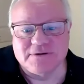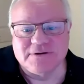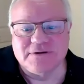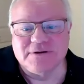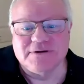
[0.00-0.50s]

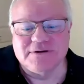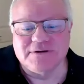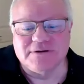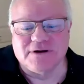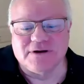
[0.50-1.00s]
Mm.
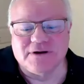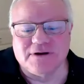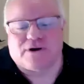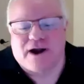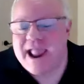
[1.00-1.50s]
You know,
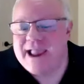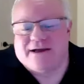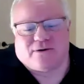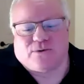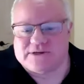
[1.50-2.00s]
her
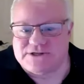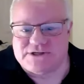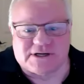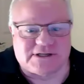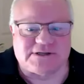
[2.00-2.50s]
angle was
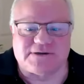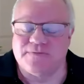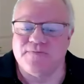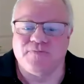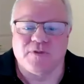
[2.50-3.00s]
just
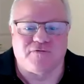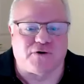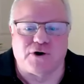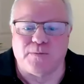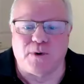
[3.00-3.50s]

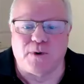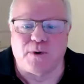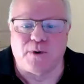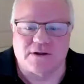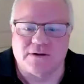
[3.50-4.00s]
for her
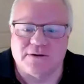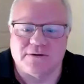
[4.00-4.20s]
book.